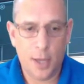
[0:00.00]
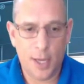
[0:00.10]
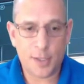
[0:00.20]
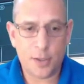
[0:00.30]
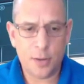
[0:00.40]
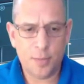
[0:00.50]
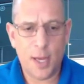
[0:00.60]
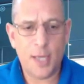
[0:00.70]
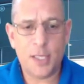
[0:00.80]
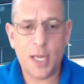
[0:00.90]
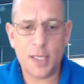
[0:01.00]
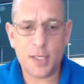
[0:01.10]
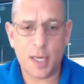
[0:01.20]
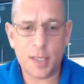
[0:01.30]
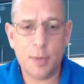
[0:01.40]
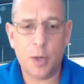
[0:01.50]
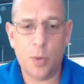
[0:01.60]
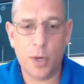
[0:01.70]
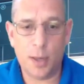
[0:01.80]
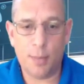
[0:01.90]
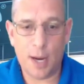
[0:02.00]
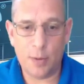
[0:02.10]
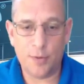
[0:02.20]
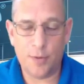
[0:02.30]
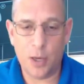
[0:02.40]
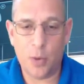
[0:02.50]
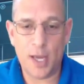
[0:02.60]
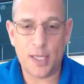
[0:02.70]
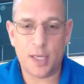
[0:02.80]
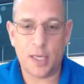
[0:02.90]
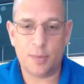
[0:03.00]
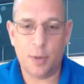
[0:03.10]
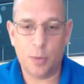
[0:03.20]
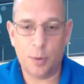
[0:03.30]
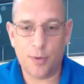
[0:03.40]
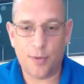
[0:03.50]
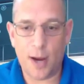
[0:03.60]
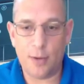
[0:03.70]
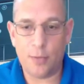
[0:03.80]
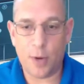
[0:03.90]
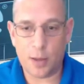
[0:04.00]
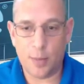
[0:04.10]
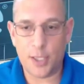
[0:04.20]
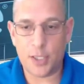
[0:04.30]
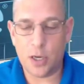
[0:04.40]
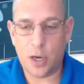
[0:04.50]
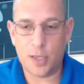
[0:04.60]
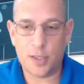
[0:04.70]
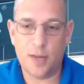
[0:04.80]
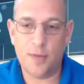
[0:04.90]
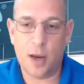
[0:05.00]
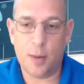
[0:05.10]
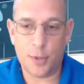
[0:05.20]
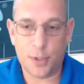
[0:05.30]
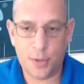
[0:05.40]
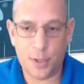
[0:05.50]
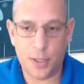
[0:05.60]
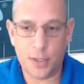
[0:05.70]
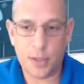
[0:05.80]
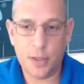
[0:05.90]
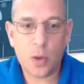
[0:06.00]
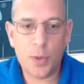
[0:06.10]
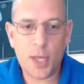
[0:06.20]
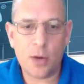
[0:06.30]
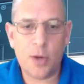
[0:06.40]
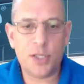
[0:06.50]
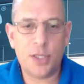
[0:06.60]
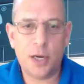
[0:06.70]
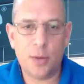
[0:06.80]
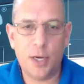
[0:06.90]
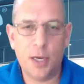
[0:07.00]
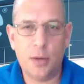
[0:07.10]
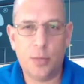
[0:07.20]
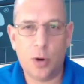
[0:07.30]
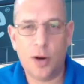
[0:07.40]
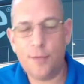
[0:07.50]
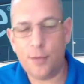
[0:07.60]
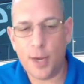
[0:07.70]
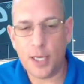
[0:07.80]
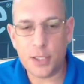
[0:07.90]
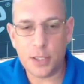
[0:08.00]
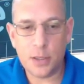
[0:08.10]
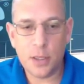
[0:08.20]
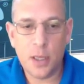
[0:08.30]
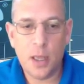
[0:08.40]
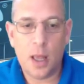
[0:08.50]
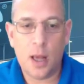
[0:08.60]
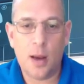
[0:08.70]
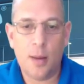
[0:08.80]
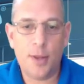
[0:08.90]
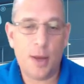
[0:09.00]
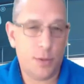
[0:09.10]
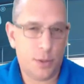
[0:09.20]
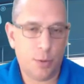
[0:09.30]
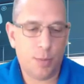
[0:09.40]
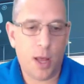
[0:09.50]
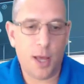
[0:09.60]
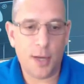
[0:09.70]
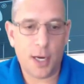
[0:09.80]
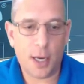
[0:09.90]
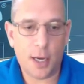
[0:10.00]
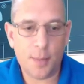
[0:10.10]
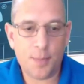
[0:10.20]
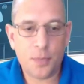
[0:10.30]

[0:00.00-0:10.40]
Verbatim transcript: Answer, H C A assessment when combined with the V O A assessment would provide reclamation cost saving opportunities. With that question there, we need a little more information, uh, but that was the reply that I got.